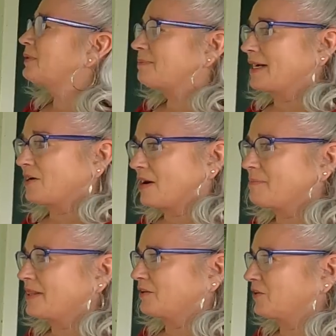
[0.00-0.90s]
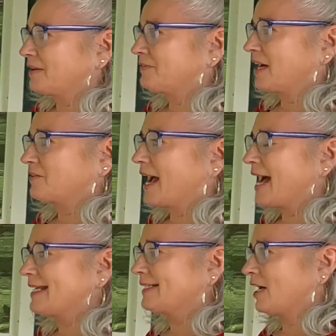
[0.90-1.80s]
But my grandfather,
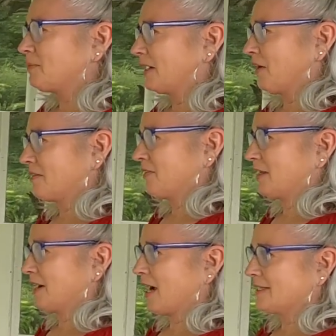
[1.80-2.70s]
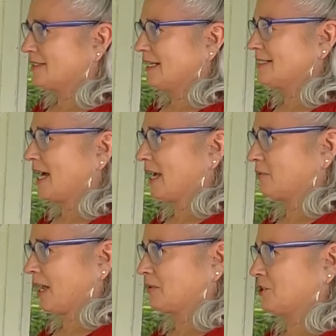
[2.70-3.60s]
I didn't know my grandfather. He died
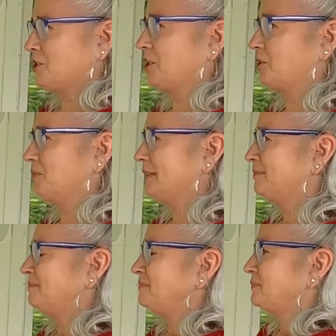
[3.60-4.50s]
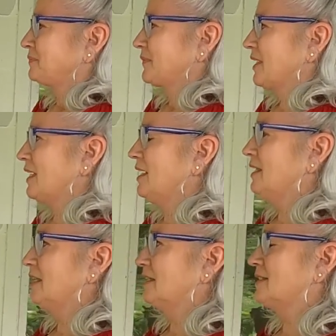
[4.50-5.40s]
when I was 2.
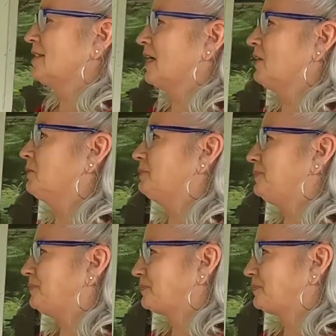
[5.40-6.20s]
So,